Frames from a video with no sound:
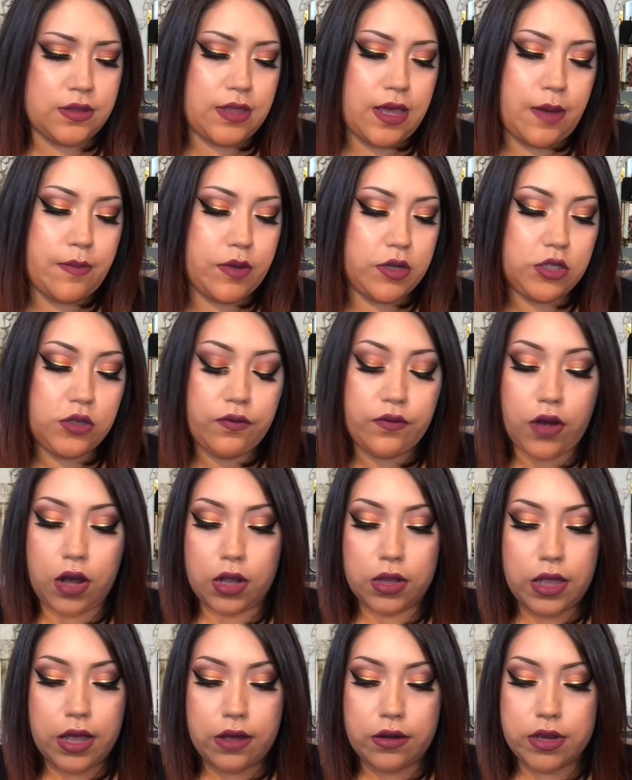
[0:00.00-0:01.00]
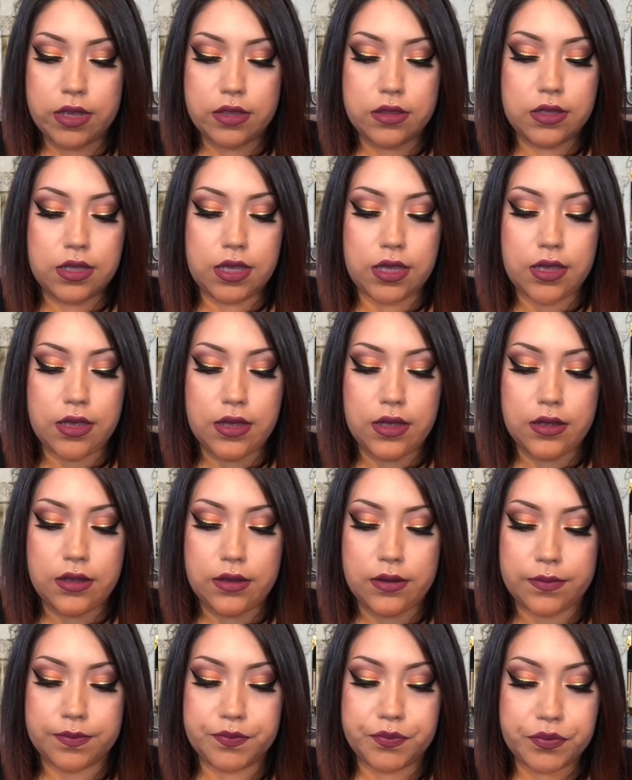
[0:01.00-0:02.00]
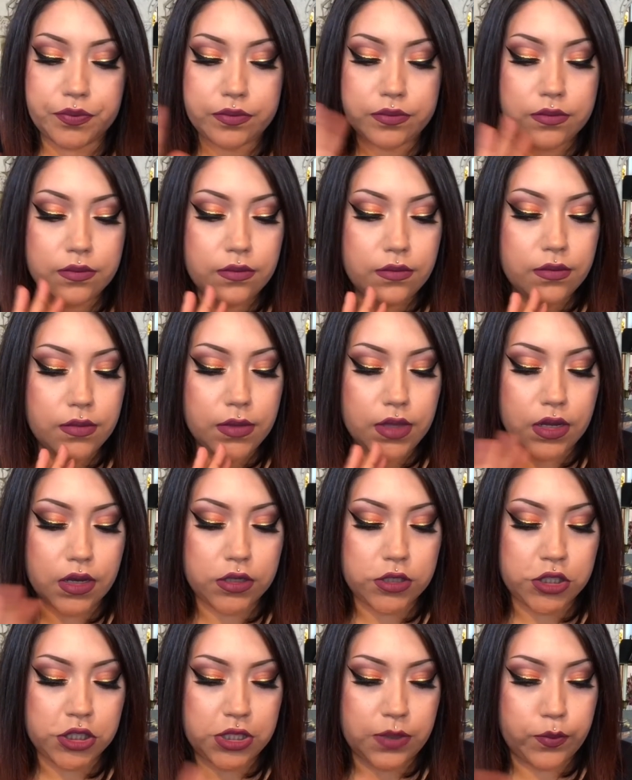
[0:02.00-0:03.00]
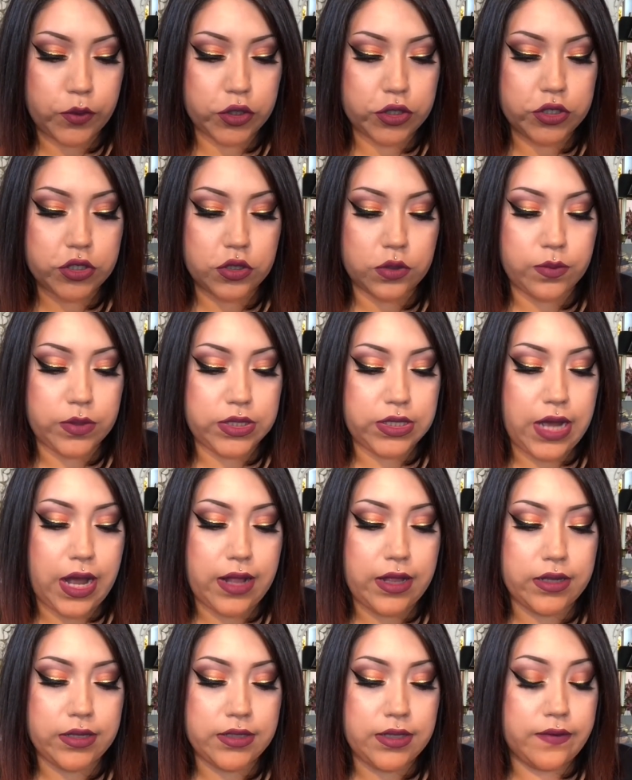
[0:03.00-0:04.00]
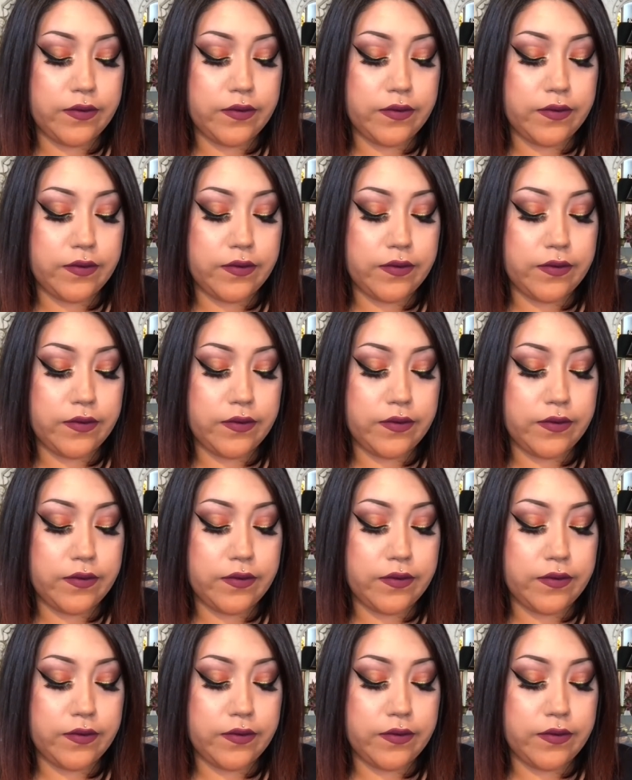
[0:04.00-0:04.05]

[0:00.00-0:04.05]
that much fallout in the shimmers or metallics.